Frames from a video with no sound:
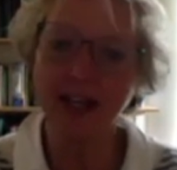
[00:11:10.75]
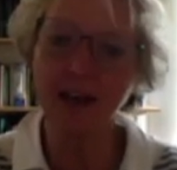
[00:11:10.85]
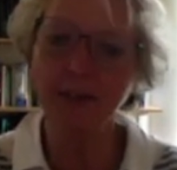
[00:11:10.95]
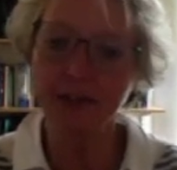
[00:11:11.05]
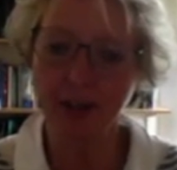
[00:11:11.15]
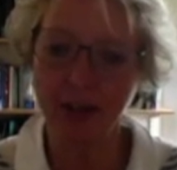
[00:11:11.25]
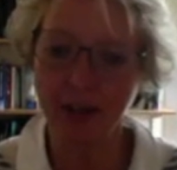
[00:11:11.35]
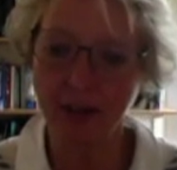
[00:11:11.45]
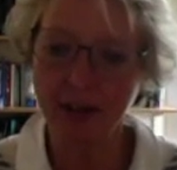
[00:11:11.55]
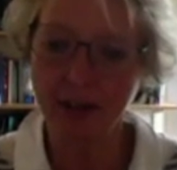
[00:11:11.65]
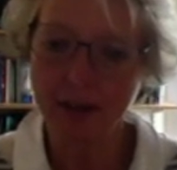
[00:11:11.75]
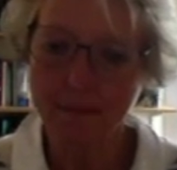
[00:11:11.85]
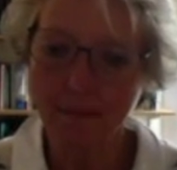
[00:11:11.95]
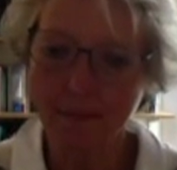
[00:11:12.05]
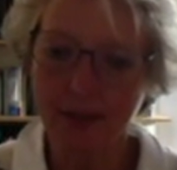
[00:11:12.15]
an avatar
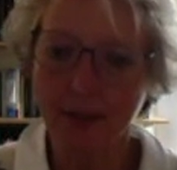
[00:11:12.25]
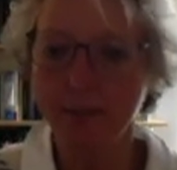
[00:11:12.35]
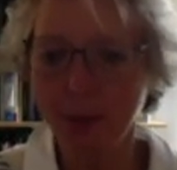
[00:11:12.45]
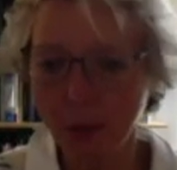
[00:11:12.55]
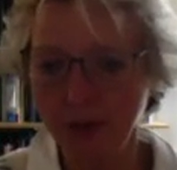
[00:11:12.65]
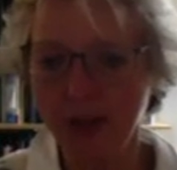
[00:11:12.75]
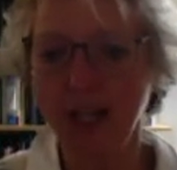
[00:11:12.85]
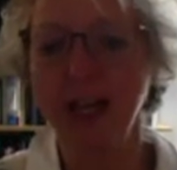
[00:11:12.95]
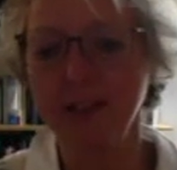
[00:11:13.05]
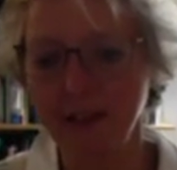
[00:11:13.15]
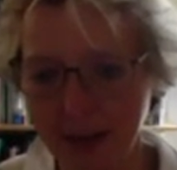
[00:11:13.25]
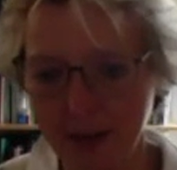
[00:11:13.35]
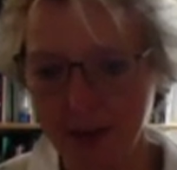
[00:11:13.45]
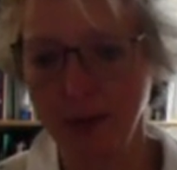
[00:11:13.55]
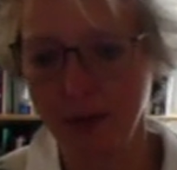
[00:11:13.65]
moving as
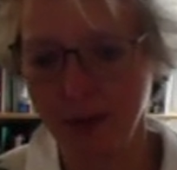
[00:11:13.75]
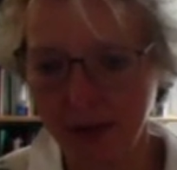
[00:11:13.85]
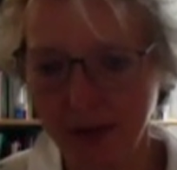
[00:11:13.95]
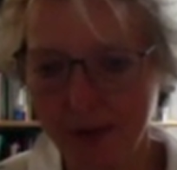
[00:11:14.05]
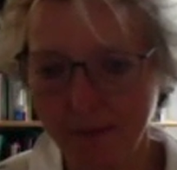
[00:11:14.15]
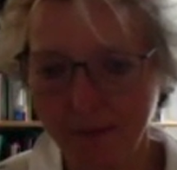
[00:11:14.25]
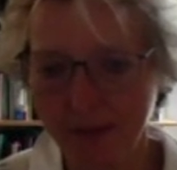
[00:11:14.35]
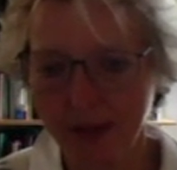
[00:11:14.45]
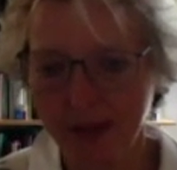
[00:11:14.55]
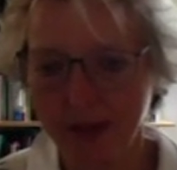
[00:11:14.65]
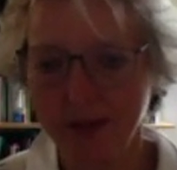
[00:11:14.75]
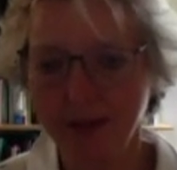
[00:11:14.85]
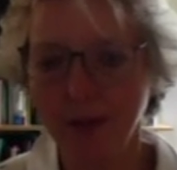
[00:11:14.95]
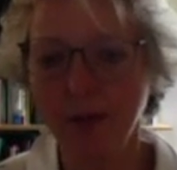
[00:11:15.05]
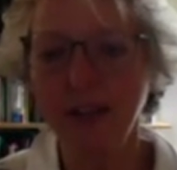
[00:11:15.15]
they moved,
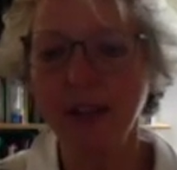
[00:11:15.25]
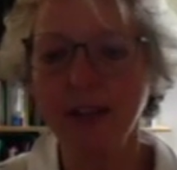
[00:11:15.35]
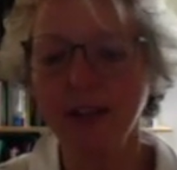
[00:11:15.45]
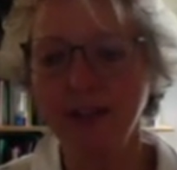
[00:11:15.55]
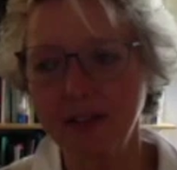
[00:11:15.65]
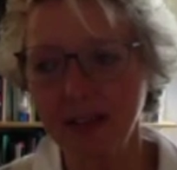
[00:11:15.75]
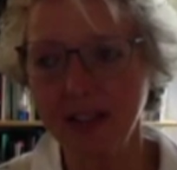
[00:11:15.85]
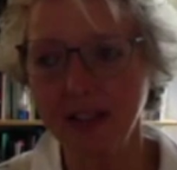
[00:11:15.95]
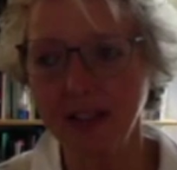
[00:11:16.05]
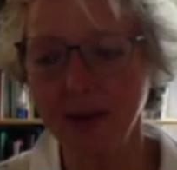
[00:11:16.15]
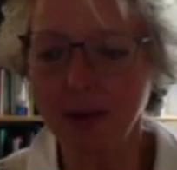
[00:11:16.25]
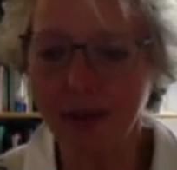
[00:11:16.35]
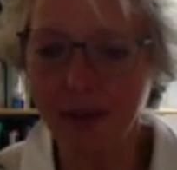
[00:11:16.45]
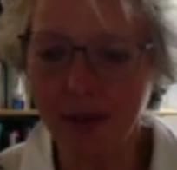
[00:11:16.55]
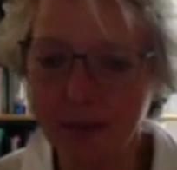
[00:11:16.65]
so they can see
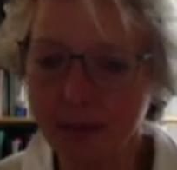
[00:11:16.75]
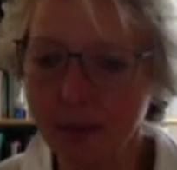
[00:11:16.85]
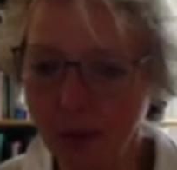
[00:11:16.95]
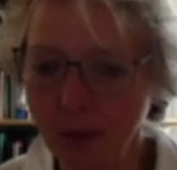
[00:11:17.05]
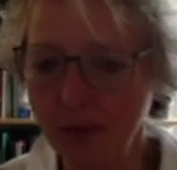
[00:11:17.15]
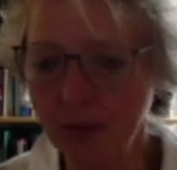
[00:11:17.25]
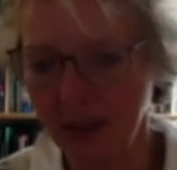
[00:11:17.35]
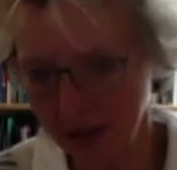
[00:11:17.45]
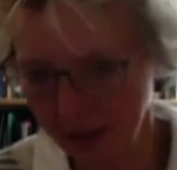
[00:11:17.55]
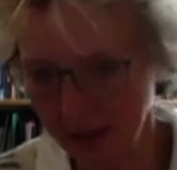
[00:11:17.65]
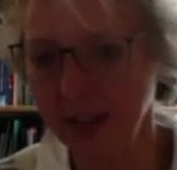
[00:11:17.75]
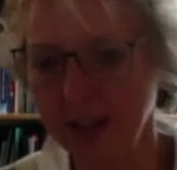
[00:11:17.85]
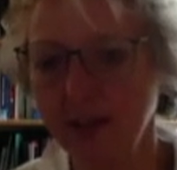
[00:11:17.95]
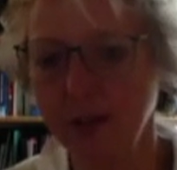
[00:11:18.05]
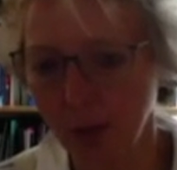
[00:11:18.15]
whether they moved in
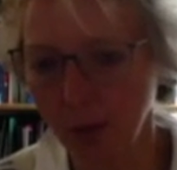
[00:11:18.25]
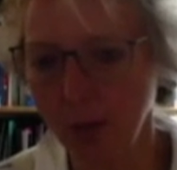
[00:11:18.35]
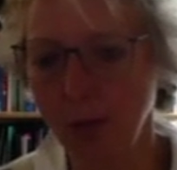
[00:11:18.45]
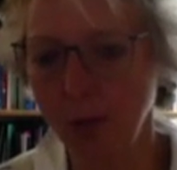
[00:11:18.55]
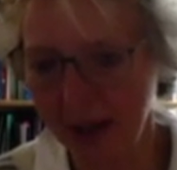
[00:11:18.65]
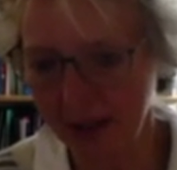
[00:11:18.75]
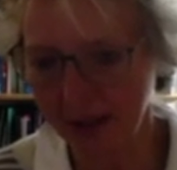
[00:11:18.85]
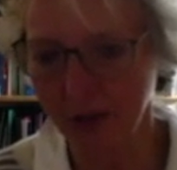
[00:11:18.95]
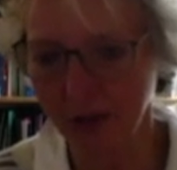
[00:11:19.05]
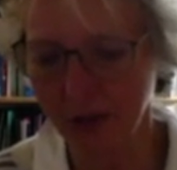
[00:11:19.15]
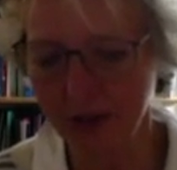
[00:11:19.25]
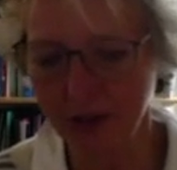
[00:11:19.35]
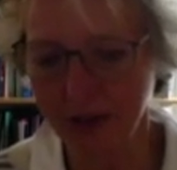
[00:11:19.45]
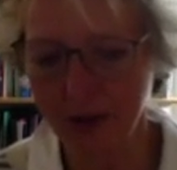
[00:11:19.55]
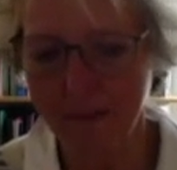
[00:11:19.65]
a normal way or not.
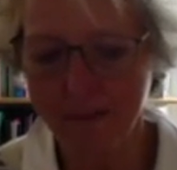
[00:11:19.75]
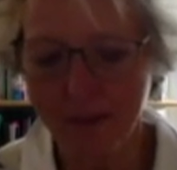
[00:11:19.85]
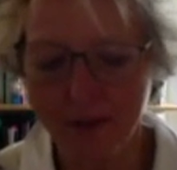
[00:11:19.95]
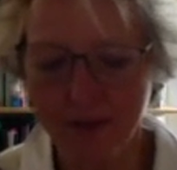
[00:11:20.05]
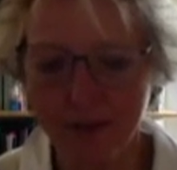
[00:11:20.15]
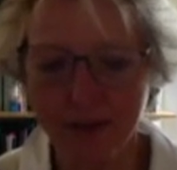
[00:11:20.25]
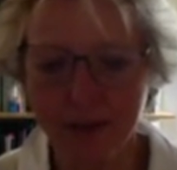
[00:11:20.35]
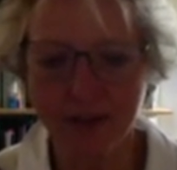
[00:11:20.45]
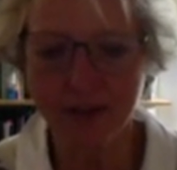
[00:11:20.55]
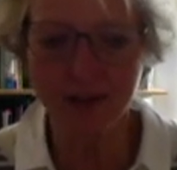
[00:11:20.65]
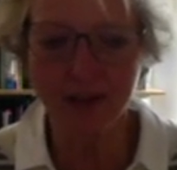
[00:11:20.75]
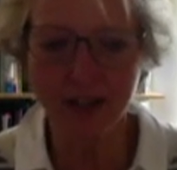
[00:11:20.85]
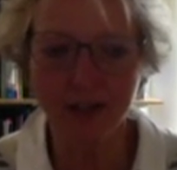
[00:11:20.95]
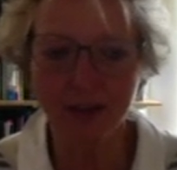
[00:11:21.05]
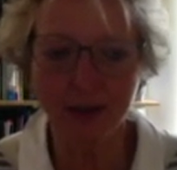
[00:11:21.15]
So, for instance,
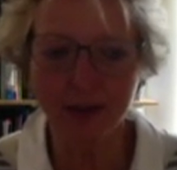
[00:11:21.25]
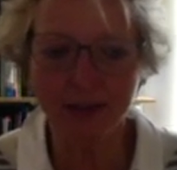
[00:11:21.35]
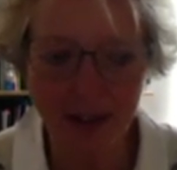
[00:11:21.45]
might see